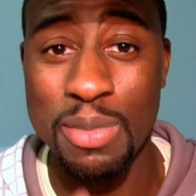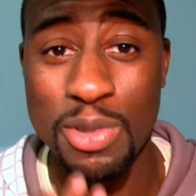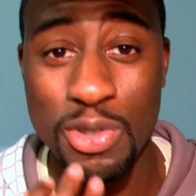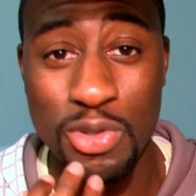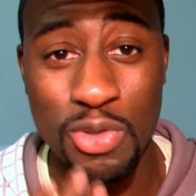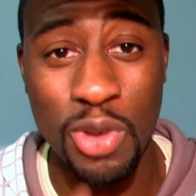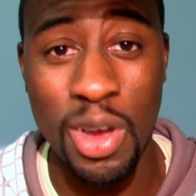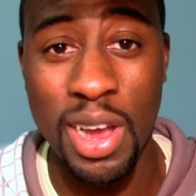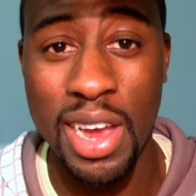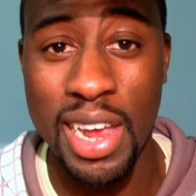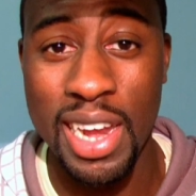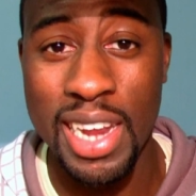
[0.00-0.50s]
I'm
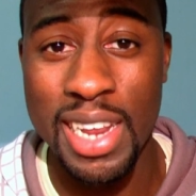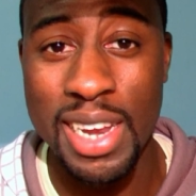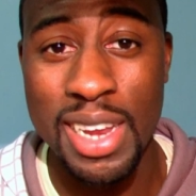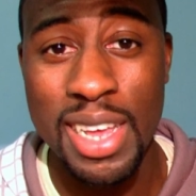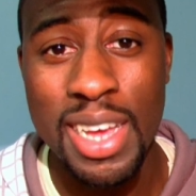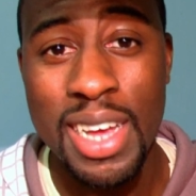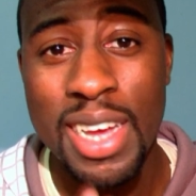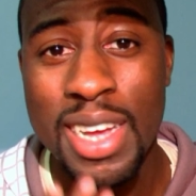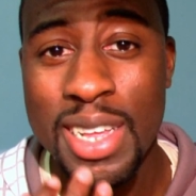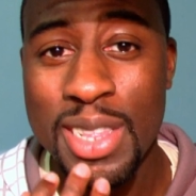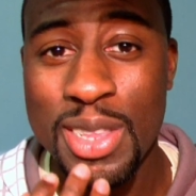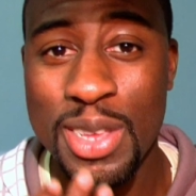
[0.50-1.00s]

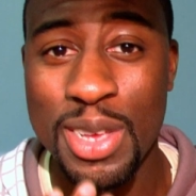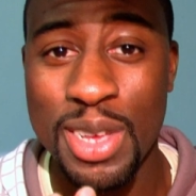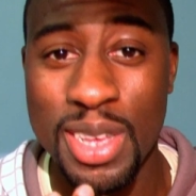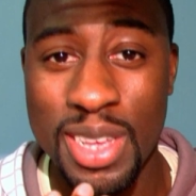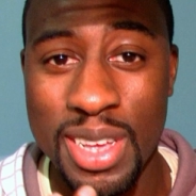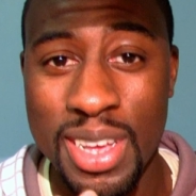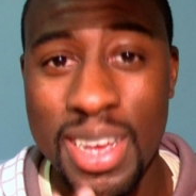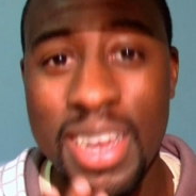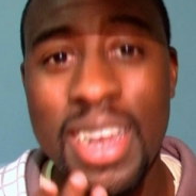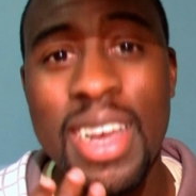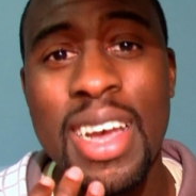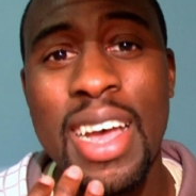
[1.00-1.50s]
struggling
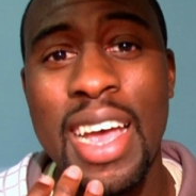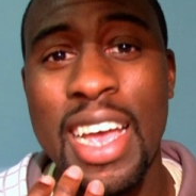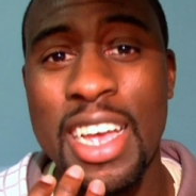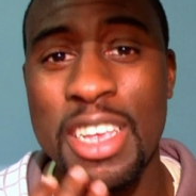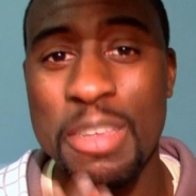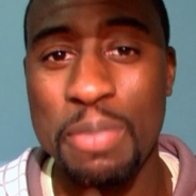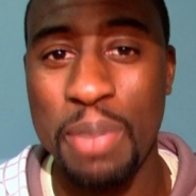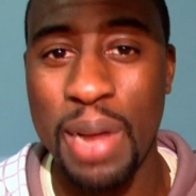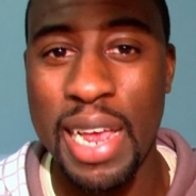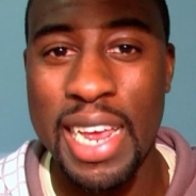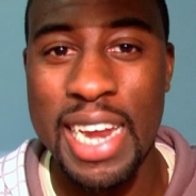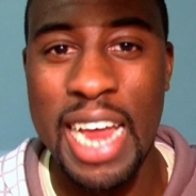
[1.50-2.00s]
to
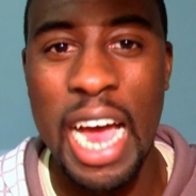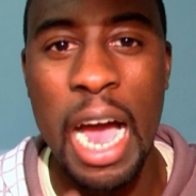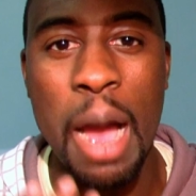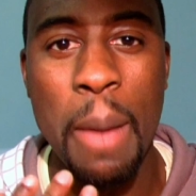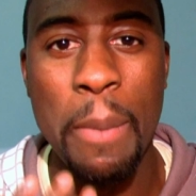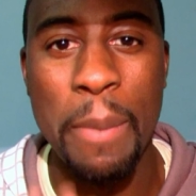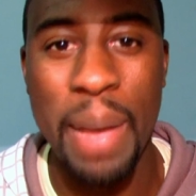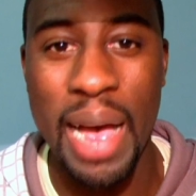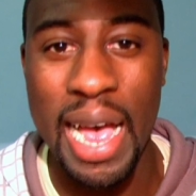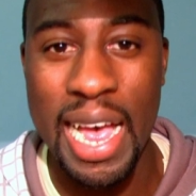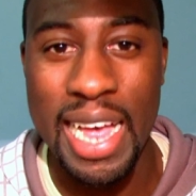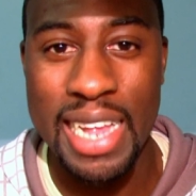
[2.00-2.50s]
explain
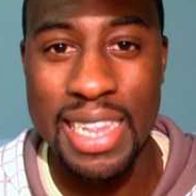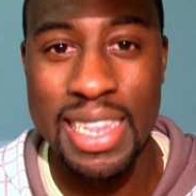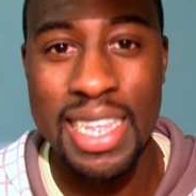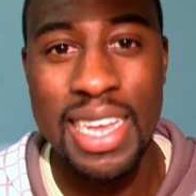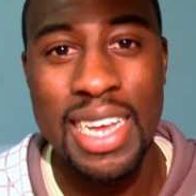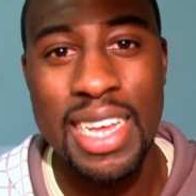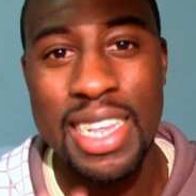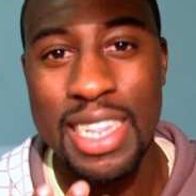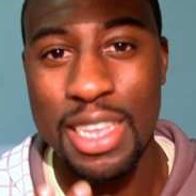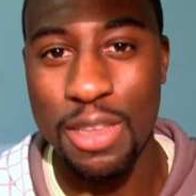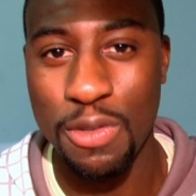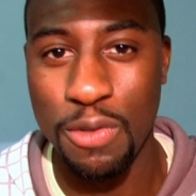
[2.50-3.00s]
how bad
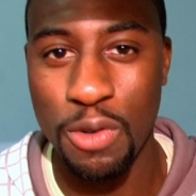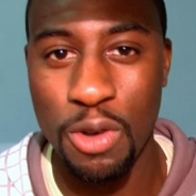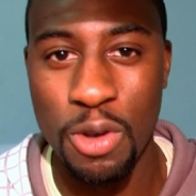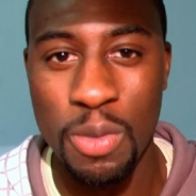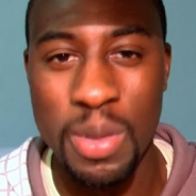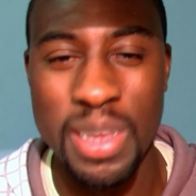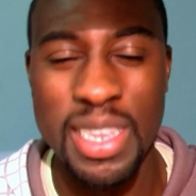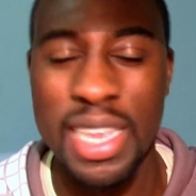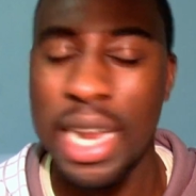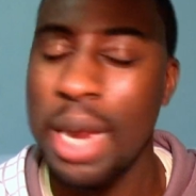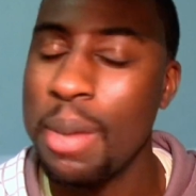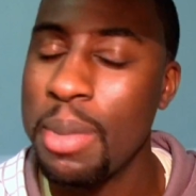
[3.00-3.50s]
this
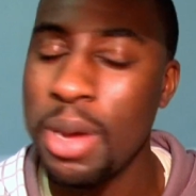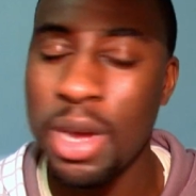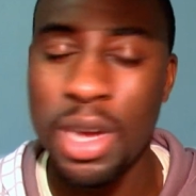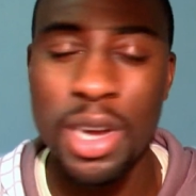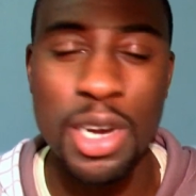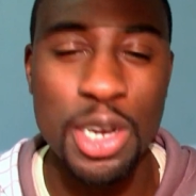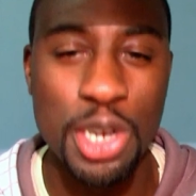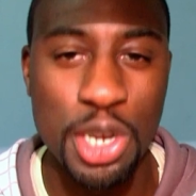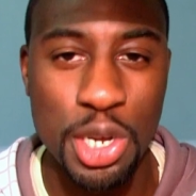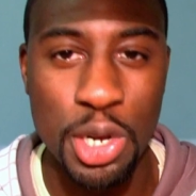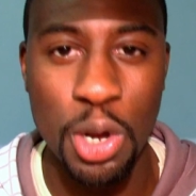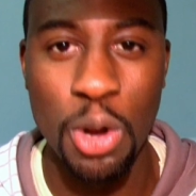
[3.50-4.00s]
film is, and I'm not
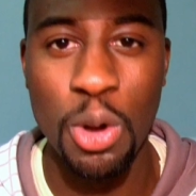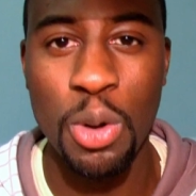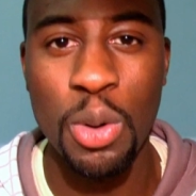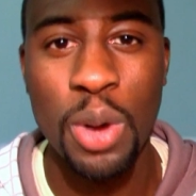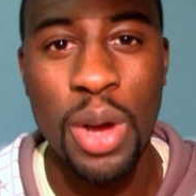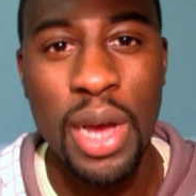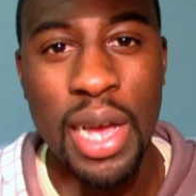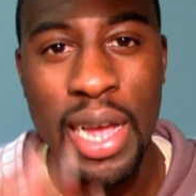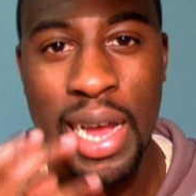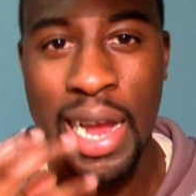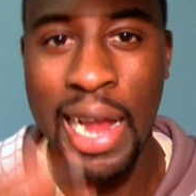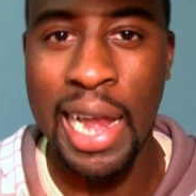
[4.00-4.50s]
going to
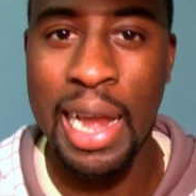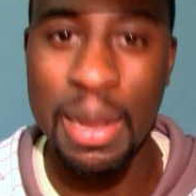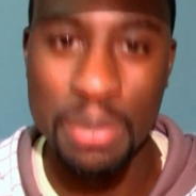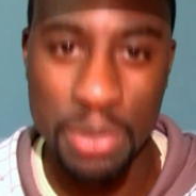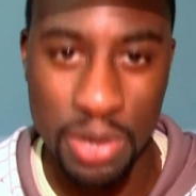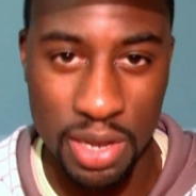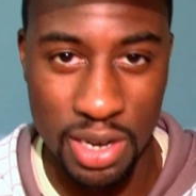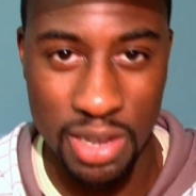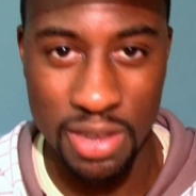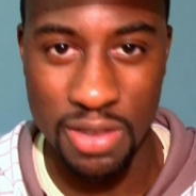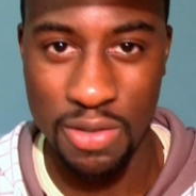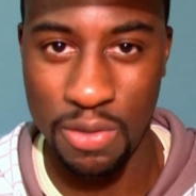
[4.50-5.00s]
show
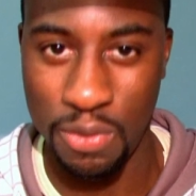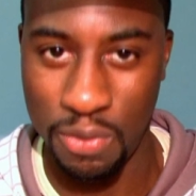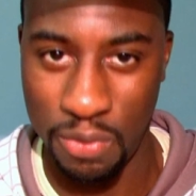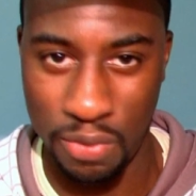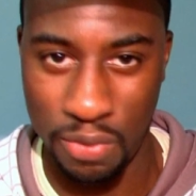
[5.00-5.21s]
clips of